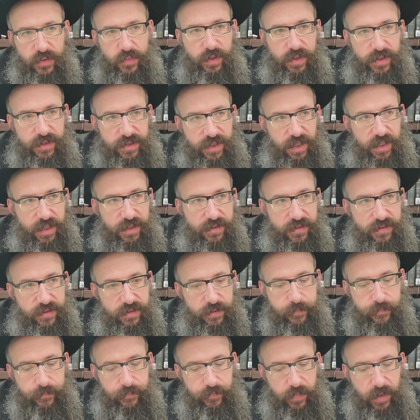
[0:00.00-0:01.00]
it says,
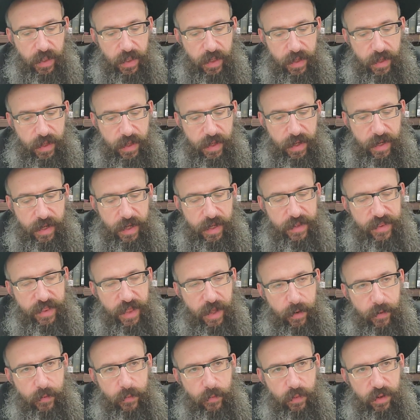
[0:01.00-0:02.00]

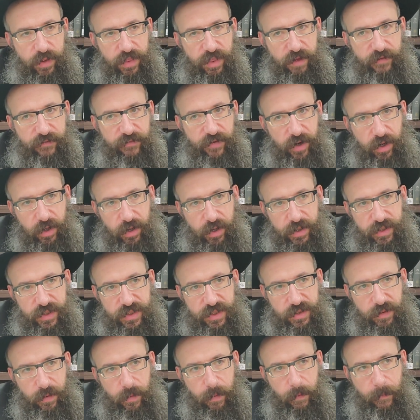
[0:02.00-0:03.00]
that with
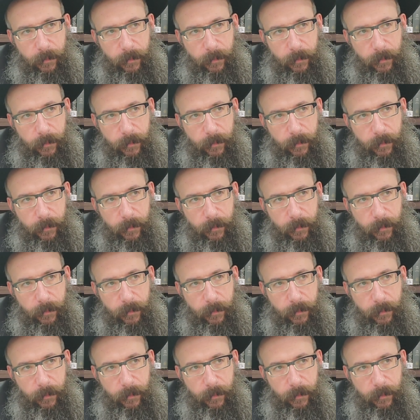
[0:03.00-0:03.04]
Avenes,